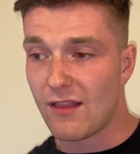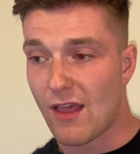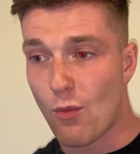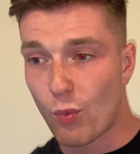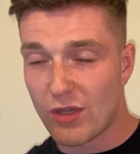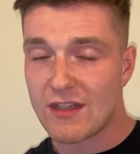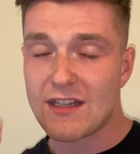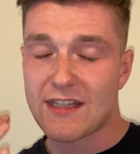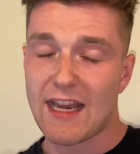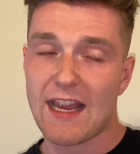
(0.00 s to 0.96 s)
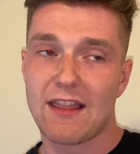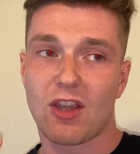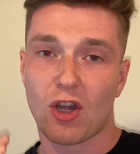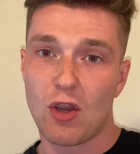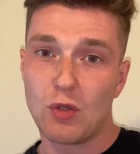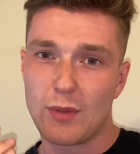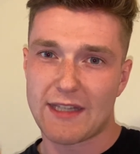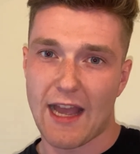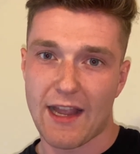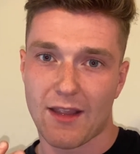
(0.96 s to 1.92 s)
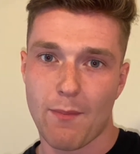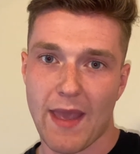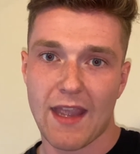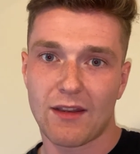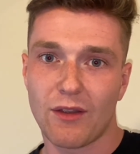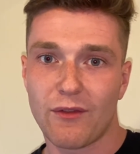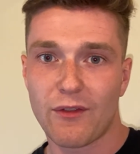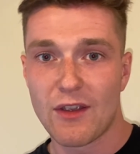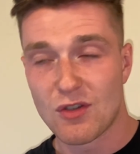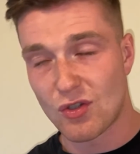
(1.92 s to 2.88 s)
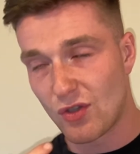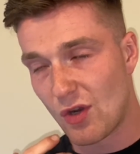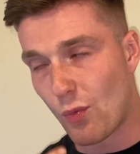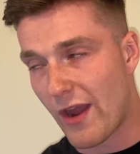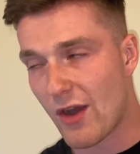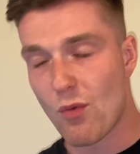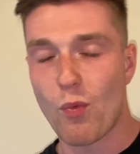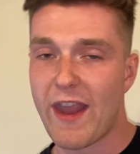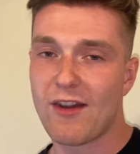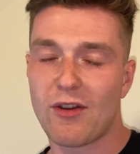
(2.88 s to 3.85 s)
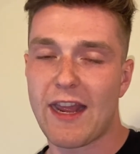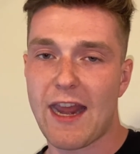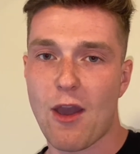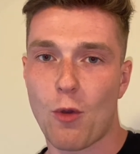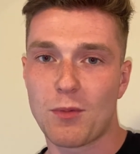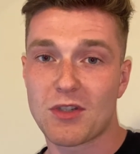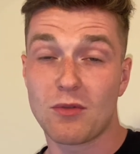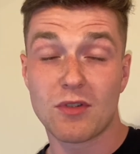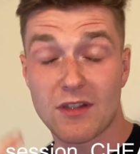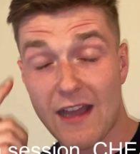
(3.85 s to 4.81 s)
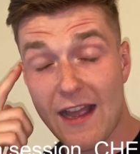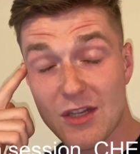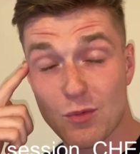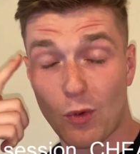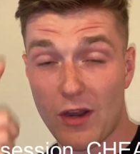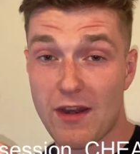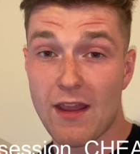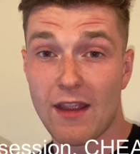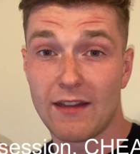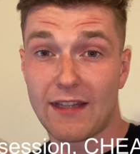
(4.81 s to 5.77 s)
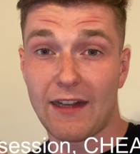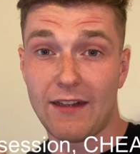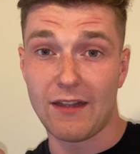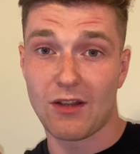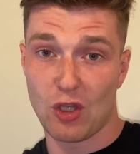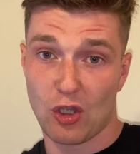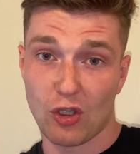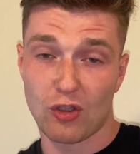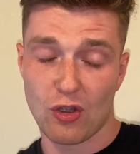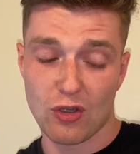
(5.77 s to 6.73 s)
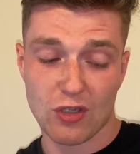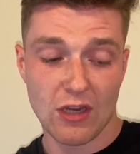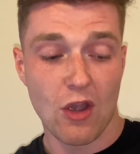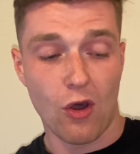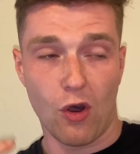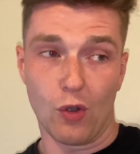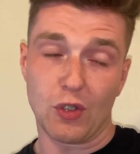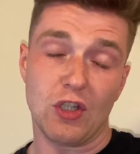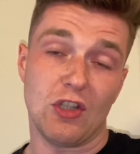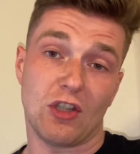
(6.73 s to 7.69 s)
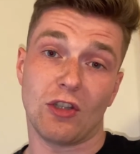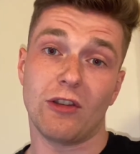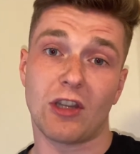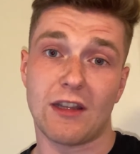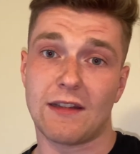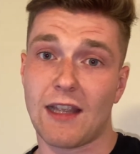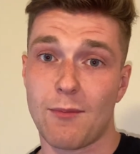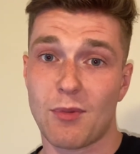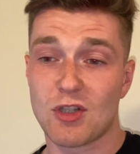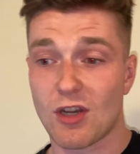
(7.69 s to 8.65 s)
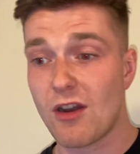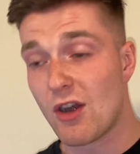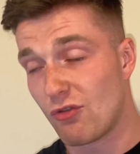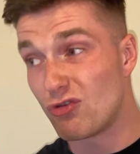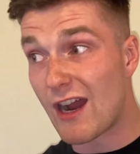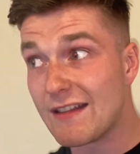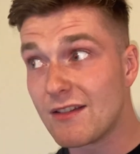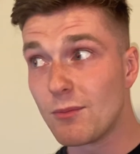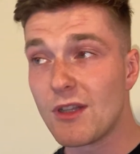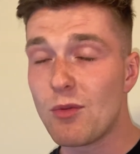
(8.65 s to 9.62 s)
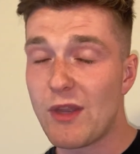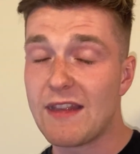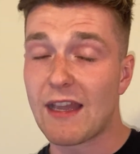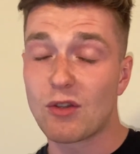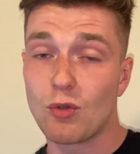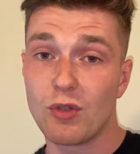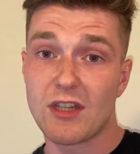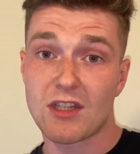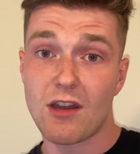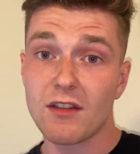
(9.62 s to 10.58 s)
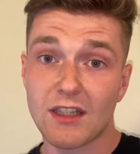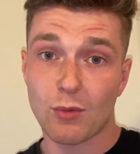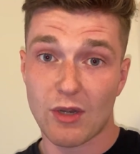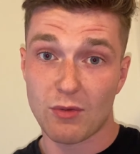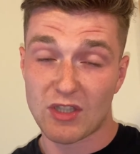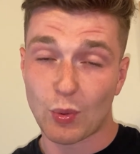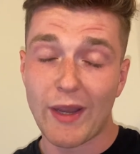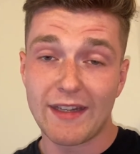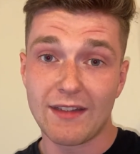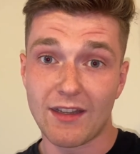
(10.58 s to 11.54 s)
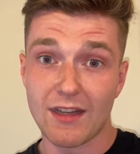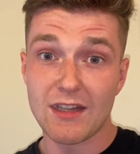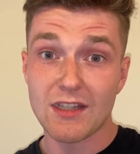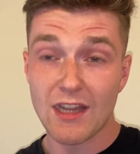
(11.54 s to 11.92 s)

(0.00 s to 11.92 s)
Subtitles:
it wouldn't say the crowd was that competitive, so you weren't waiting on any obstacles. So that is one technique that you could use. Also, you could look at the temperature. Randomly, we did go on the Saturday when it was 20 degrees,